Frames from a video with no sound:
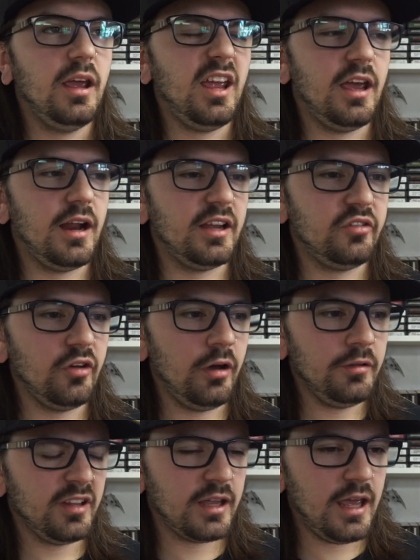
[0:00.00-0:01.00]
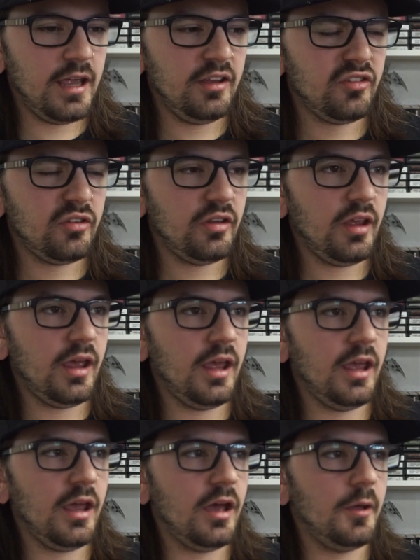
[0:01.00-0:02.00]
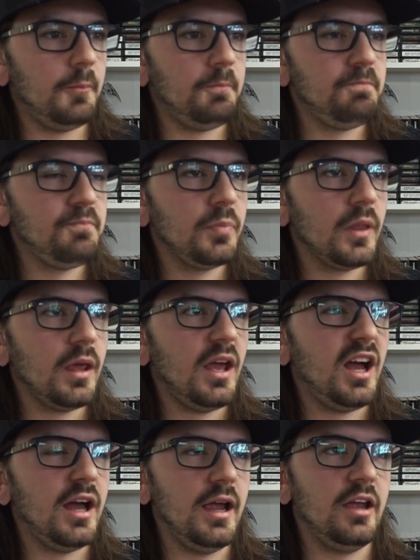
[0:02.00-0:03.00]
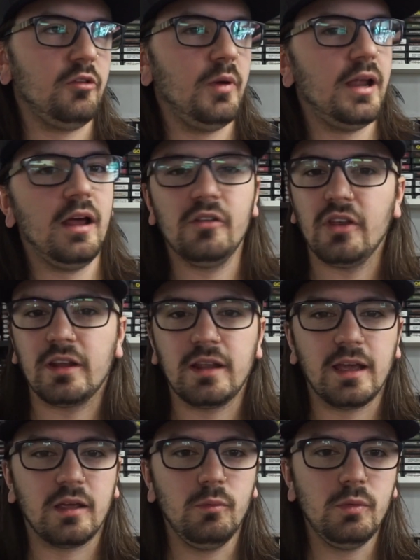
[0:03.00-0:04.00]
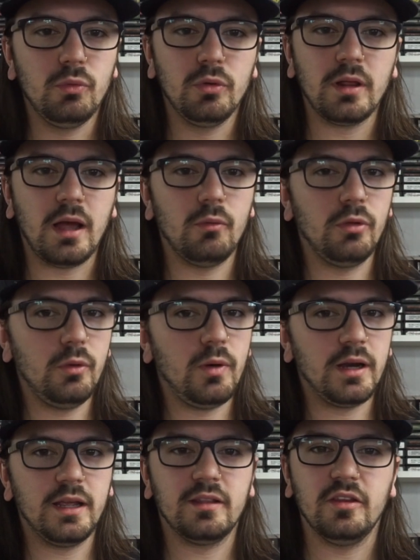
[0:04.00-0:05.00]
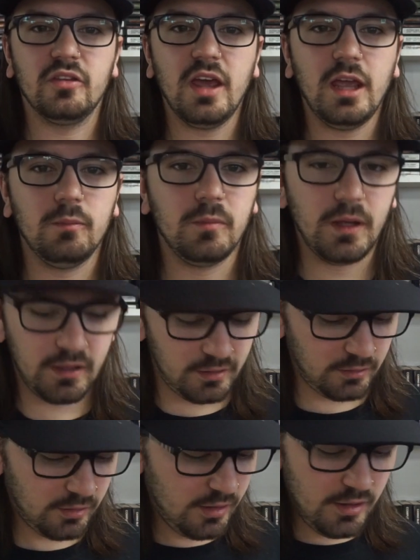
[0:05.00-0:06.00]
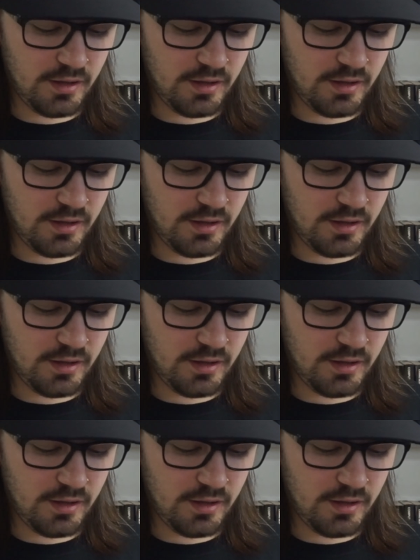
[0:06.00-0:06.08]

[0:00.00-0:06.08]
and I saw it in the case, and I asked my dad, I was like, Dad, I really want to get this game. And